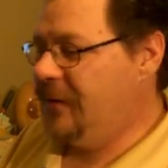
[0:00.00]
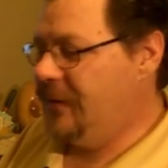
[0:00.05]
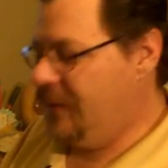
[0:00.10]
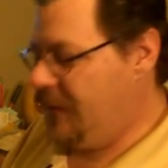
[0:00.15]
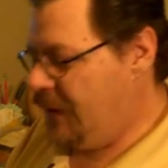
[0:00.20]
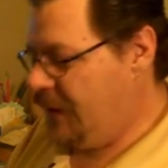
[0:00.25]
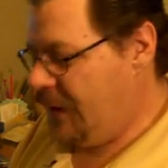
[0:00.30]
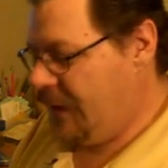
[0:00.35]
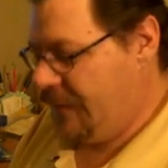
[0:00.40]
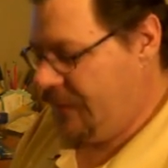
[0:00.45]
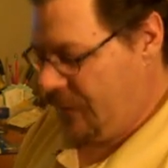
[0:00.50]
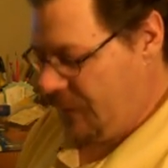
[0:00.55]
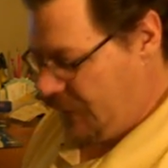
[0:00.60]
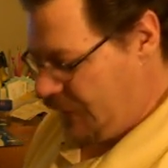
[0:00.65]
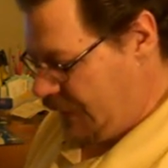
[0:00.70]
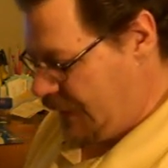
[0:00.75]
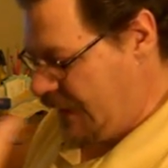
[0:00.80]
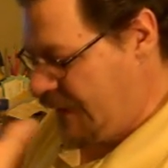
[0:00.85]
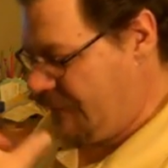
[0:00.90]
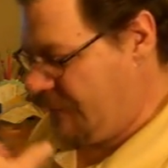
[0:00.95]
Um,
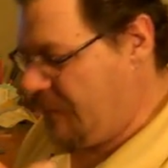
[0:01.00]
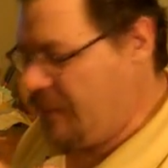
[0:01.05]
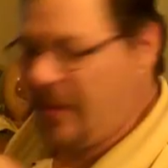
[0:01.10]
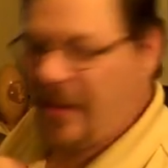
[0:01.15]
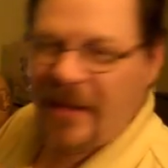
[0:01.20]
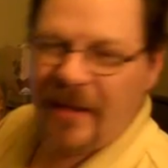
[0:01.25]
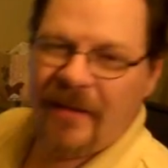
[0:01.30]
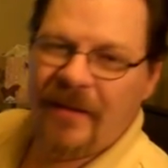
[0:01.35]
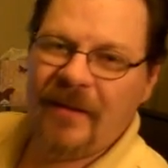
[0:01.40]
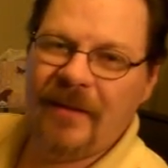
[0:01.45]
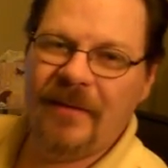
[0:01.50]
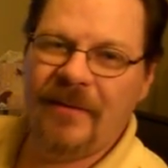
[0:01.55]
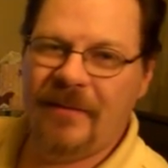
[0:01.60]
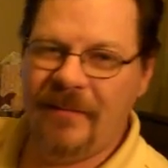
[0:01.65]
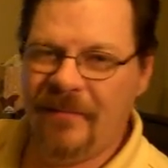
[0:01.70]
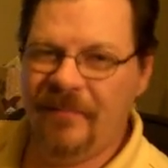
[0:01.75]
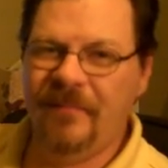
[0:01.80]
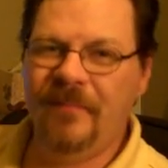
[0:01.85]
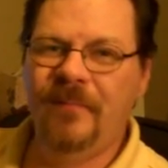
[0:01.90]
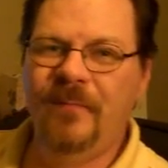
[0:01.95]
everybody that
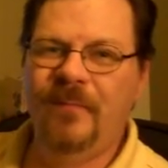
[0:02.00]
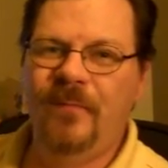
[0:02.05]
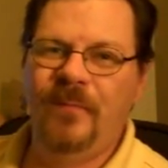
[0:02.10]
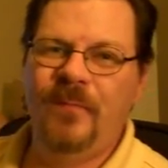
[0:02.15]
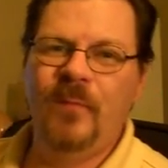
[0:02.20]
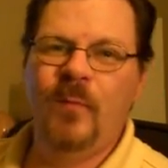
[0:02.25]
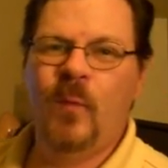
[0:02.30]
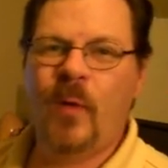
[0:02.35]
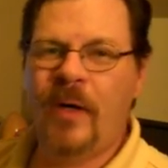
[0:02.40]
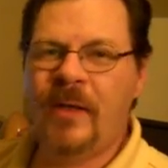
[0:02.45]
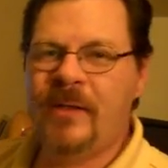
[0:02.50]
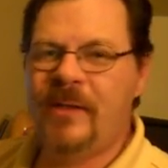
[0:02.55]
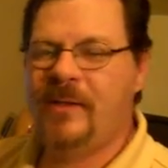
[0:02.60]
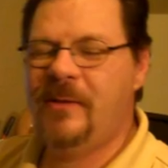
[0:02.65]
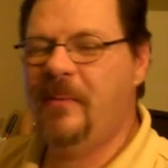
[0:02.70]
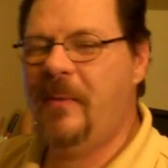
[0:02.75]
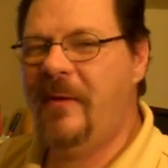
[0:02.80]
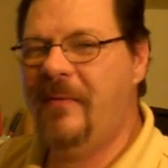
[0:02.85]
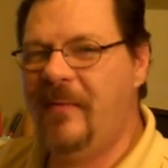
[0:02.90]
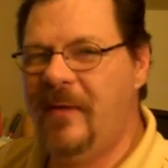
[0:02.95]
watches
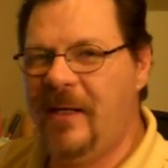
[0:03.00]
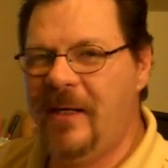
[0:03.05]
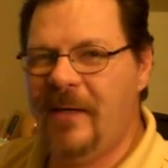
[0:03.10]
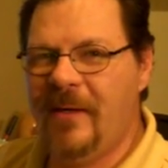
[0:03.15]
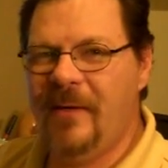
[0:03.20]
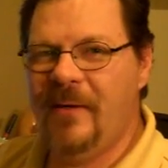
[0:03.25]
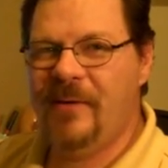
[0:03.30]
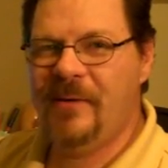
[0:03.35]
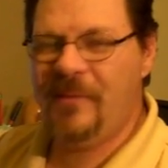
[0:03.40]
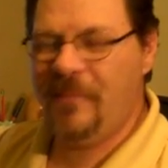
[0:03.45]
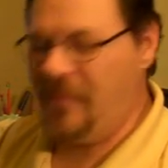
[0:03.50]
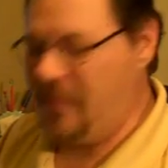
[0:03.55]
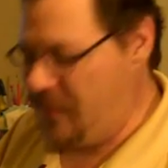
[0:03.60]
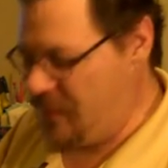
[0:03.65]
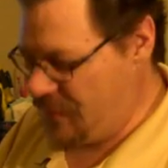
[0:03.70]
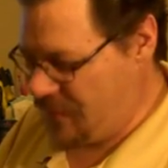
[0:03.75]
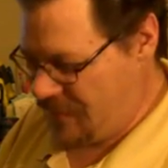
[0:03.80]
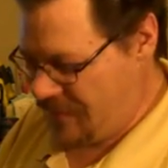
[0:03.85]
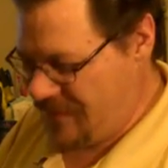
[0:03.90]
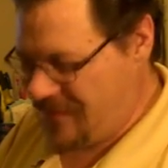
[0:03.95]
my videos, if you
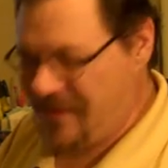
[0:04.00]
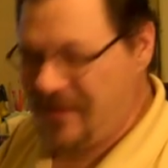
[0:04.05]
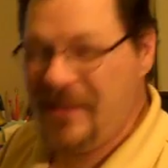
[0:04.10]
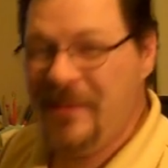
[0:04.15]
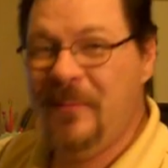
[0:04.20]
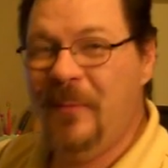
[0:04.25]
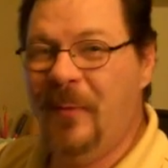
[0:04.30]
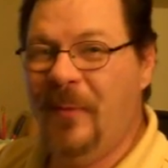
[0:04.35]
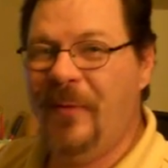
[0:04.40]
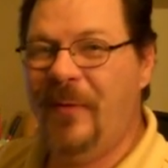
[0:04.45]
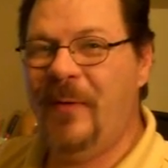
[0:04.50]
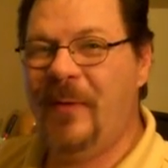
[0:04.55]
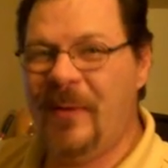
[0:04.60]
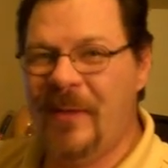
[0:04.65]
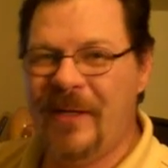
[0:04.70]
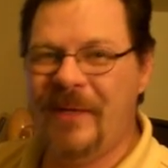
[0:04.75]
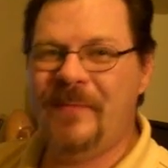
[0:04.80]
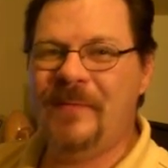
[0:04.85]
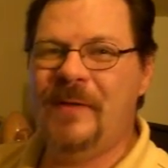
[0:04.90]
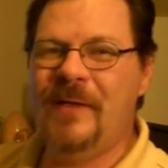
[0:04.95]
see one of your
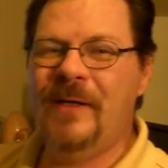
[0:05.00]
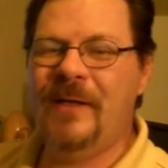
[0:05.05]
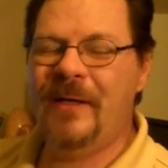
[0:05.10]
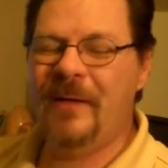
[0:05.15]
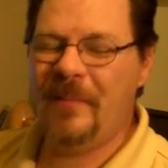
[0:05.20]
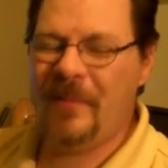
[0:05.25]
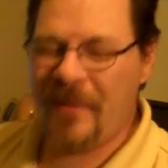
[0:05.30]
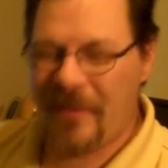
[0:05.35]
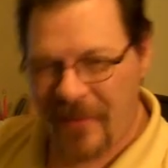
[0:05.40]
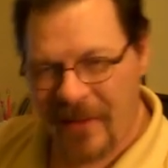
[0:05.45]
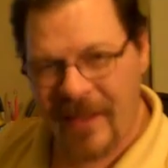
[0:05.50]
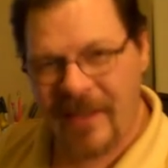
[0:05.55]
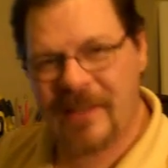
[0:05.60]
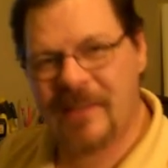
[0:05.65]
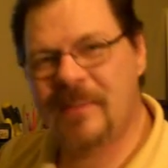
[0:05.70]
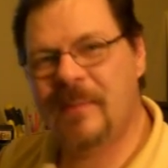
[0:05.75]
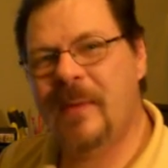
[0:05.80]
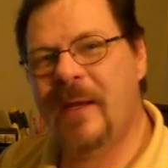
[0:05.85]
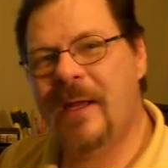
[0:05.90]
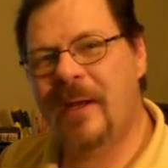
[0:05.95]
gifts that you give me,
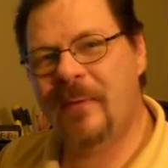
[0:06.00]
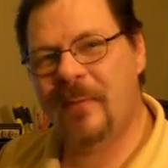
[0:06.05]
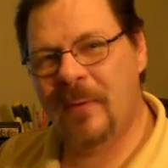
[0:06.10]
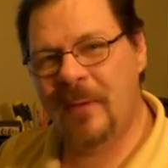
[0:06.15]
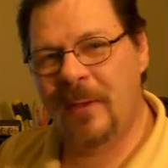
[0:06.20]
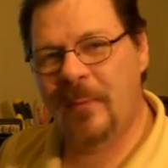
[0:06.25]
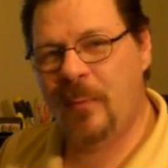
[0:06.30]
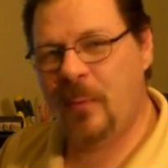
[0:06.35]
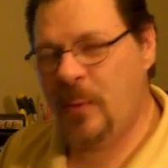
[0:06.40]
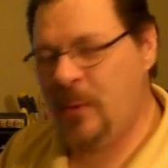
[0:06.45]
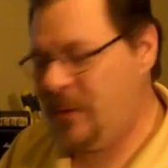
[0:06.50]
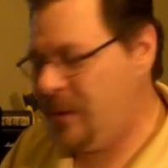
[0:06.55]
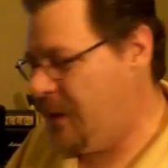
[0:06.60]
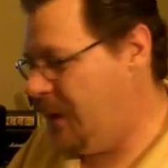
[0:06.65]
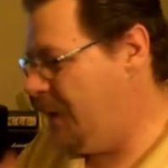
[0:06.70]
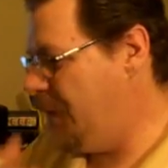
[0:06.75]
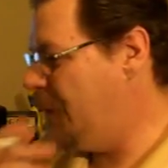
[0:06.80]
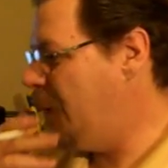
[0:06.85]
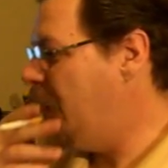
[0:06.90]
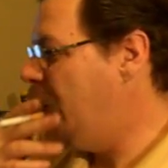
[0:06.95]
thanks, man. I really appreciate
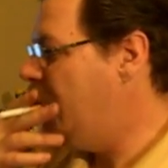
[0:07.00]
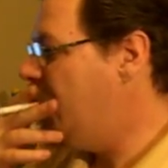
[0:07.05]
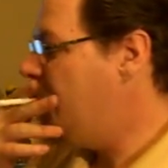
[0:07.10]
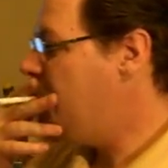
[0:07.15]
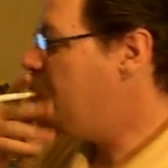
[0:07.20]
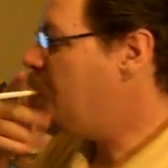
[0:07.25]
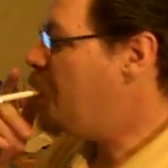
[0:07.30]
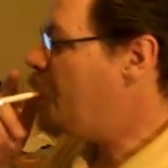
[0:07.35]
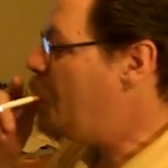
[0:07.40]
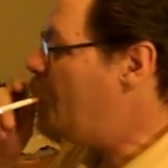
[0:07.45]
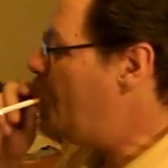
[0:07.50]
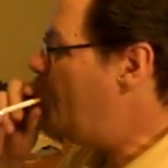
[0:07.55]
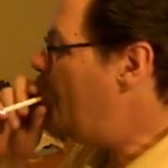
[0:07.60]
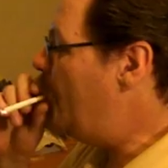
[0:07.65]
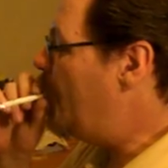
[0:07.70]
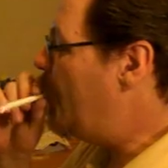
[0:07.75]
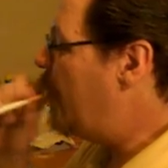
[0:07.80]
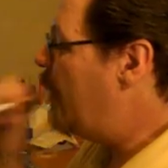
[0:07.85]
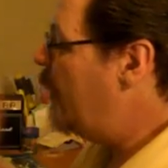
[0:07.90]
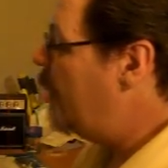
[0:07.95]
it.
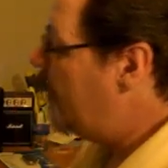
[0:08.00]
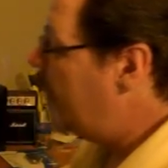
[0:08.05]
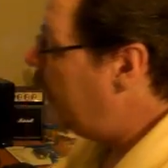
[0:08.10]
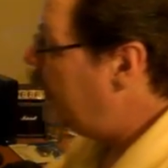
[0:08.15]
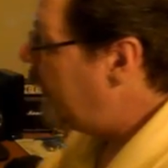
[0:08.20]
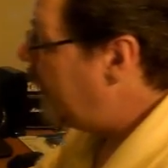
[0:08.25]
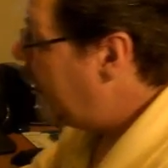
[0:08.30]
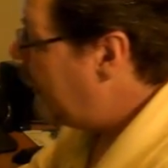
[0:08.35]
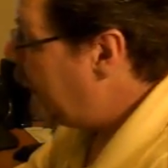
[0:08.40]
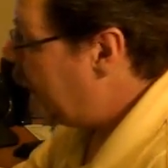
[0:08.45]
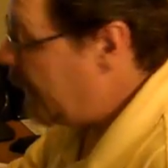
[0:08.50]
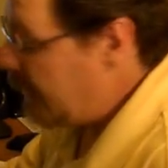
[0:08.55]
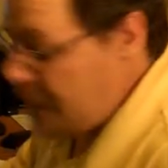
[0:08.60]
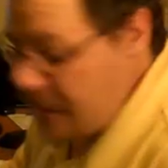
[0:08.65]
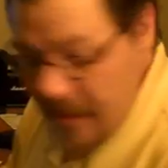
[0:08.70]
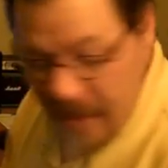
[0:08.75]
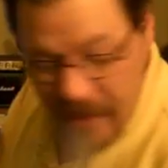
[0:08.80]
And,